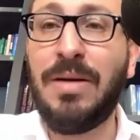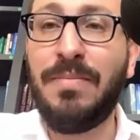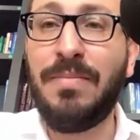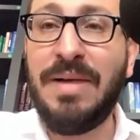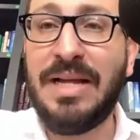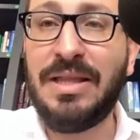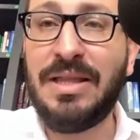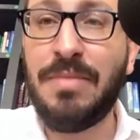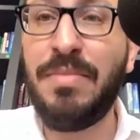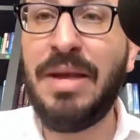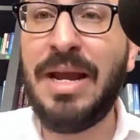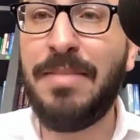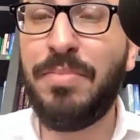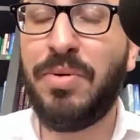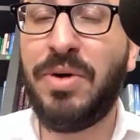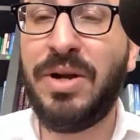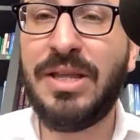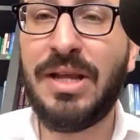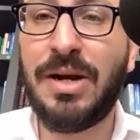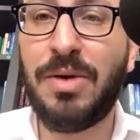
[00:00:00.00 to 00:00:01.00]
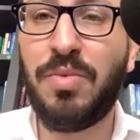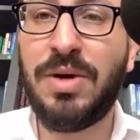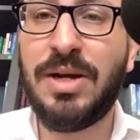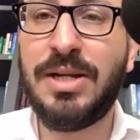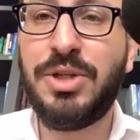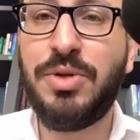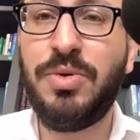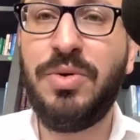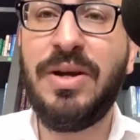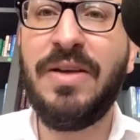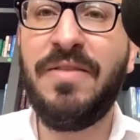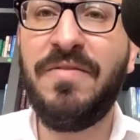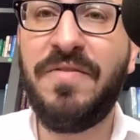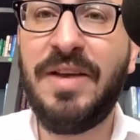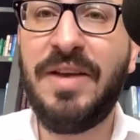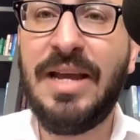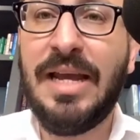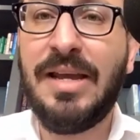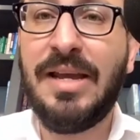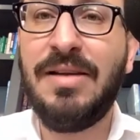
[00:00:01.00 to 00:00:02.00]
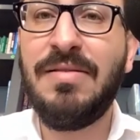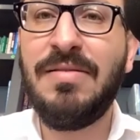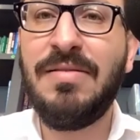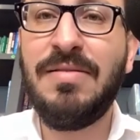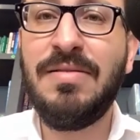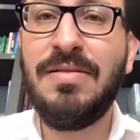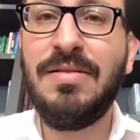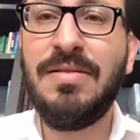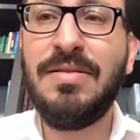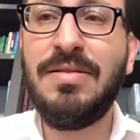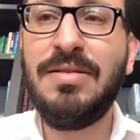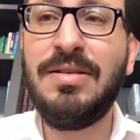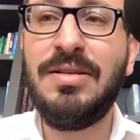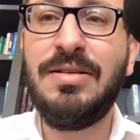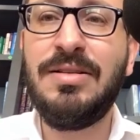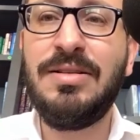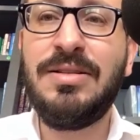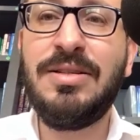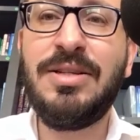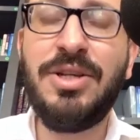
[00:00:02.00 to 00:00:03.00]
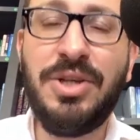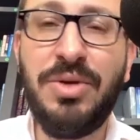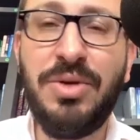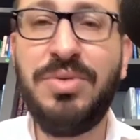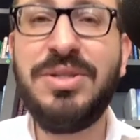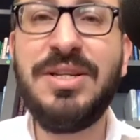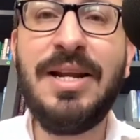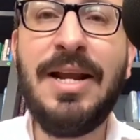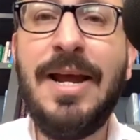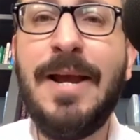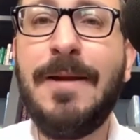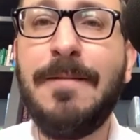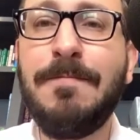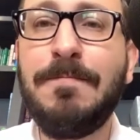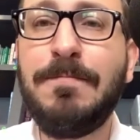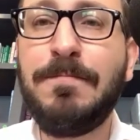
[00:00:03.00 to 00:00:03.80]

about the main point that I want to convey to you today.